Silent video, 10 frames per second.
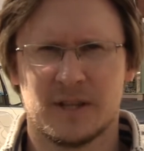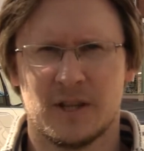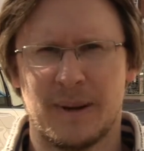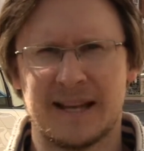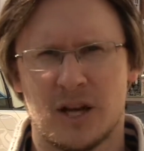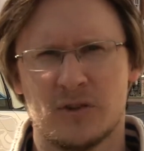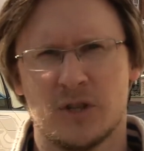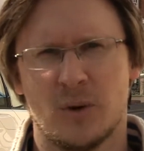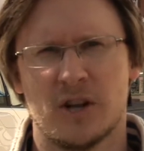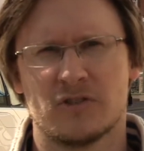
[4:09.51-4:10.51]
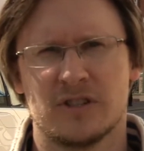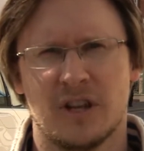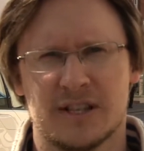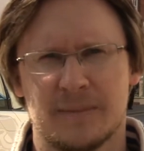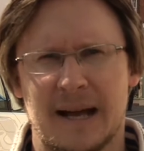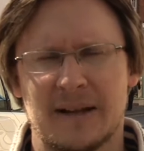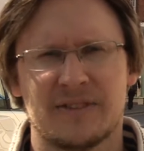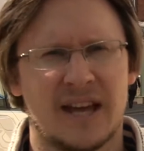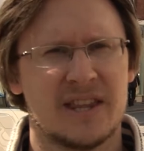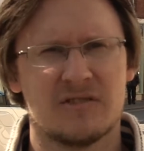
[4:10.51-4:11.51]
The bank owes you
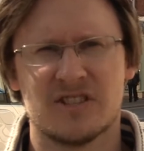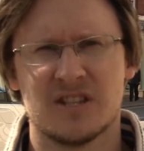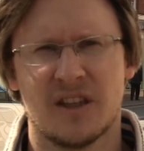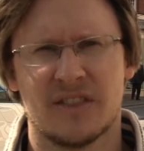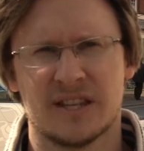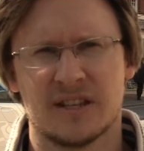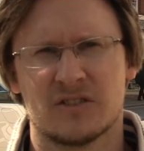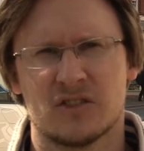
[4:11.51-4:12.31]
£190 and there is nothing